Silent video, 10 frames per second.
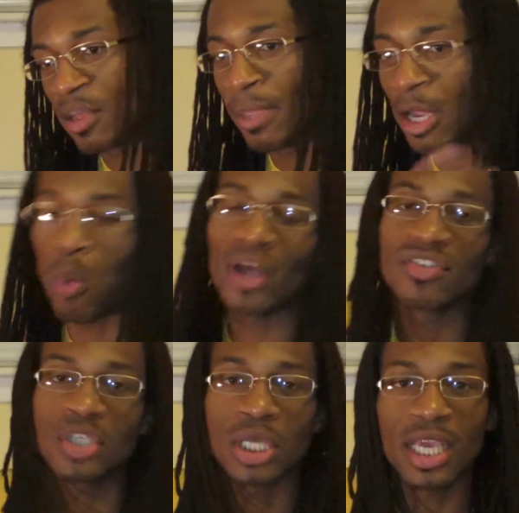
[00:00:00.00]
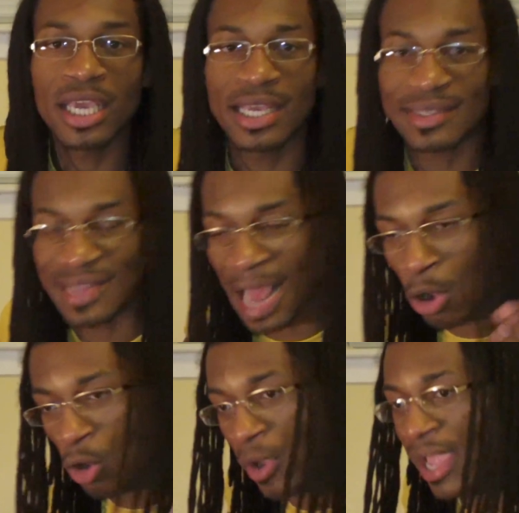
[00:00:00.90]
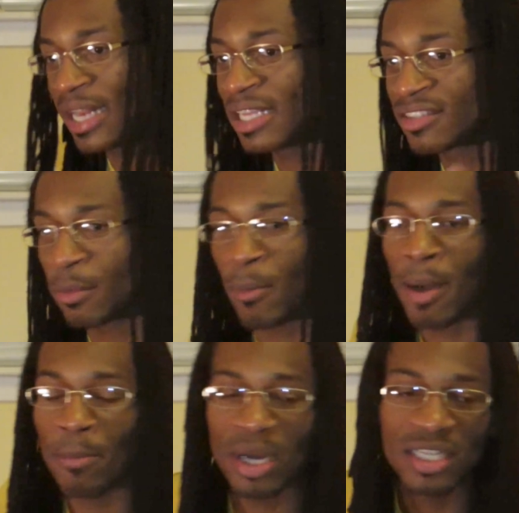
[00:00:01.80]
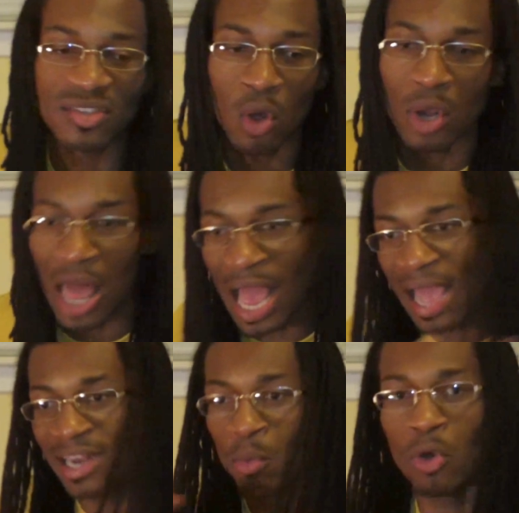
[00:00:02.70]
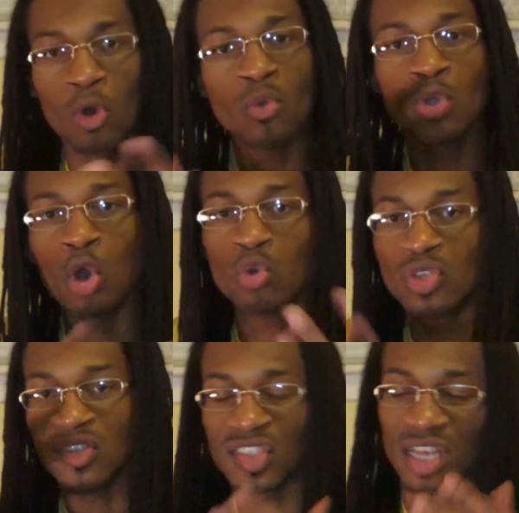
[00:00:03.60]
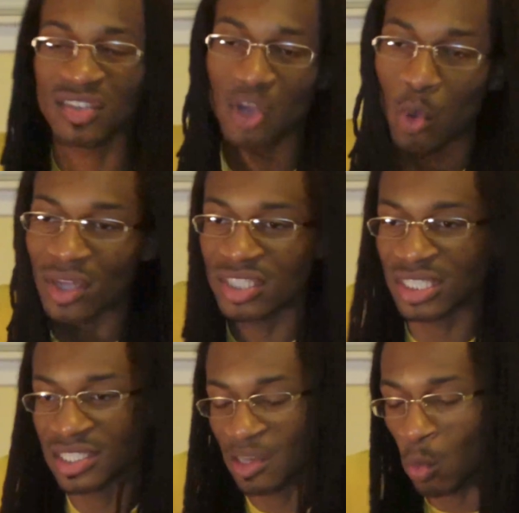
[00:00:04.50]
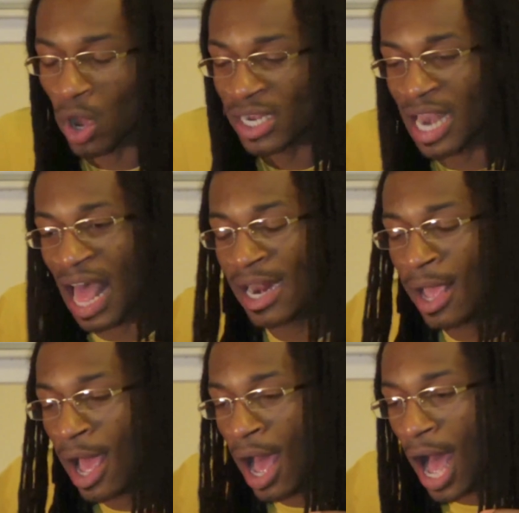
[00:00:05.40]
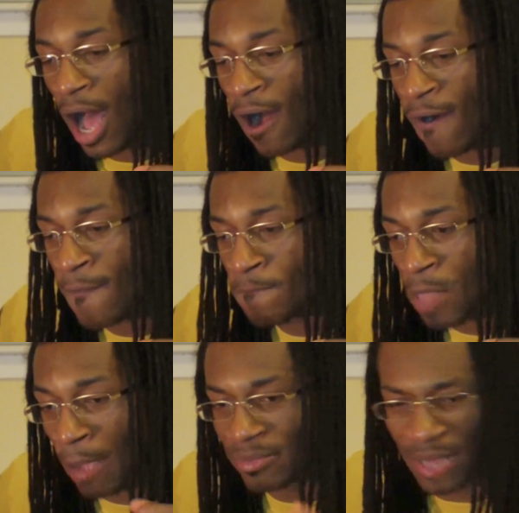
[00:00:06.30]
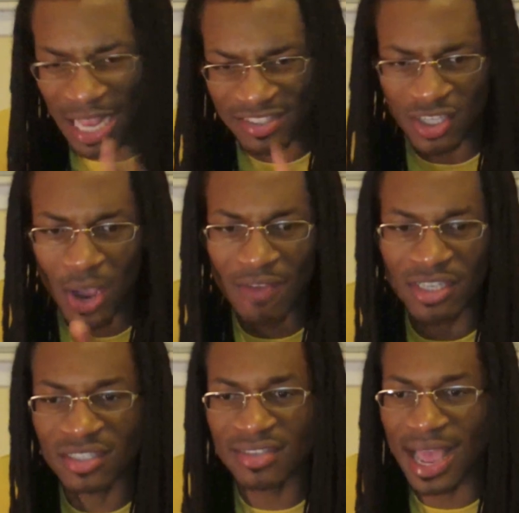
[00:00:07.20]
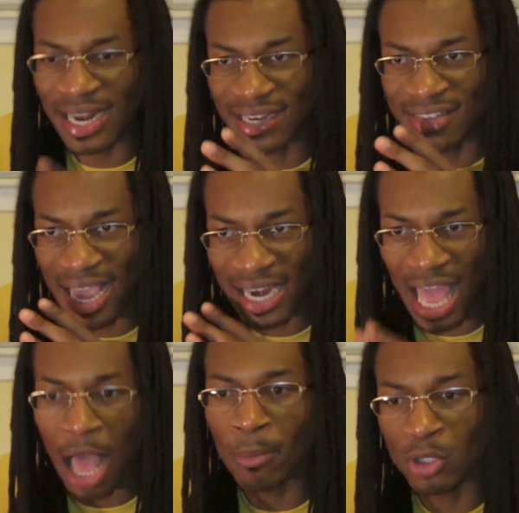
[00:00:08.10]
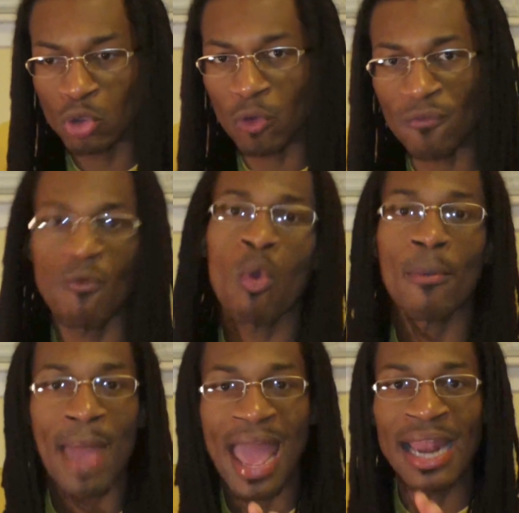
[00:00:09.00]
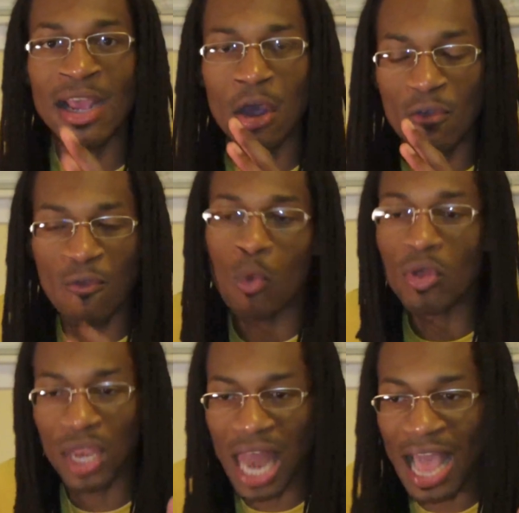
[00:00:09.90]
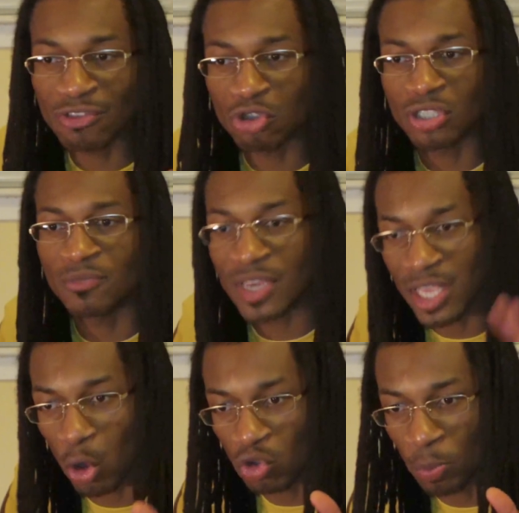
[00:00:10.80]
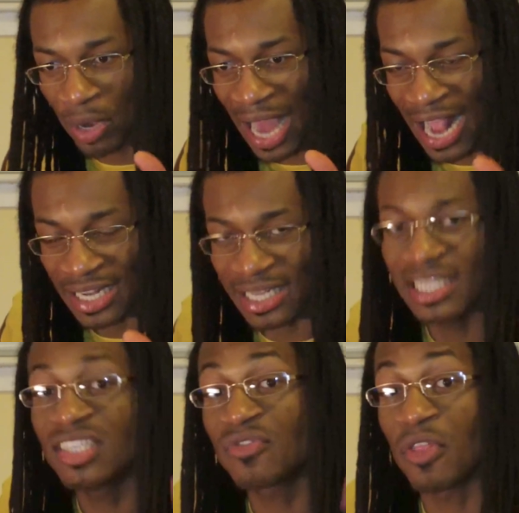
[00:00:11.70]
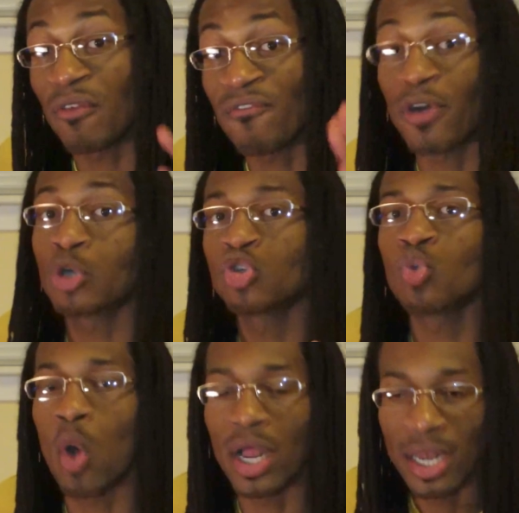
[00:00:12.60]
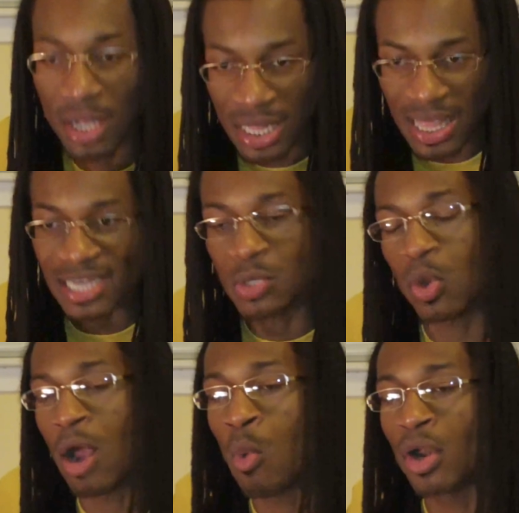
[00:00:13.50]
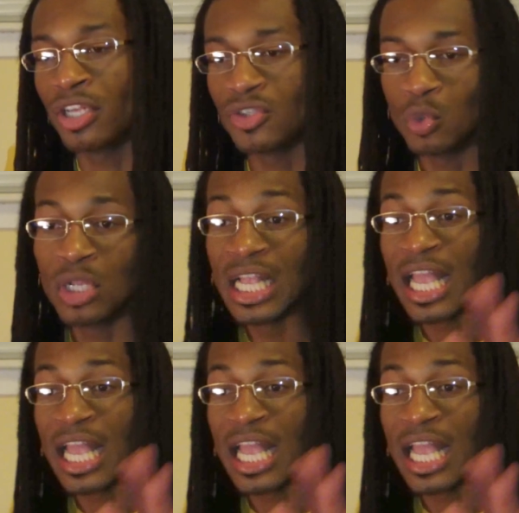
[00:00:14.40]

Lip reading: submit questions, and I'll go ahead and get some of my buddies online, and we'll, you know, discuss the questions and whatnot. I still haven't decided exactly how I'm gonna do the format for the live stream videos, but at least for the first one, that's what I want to do.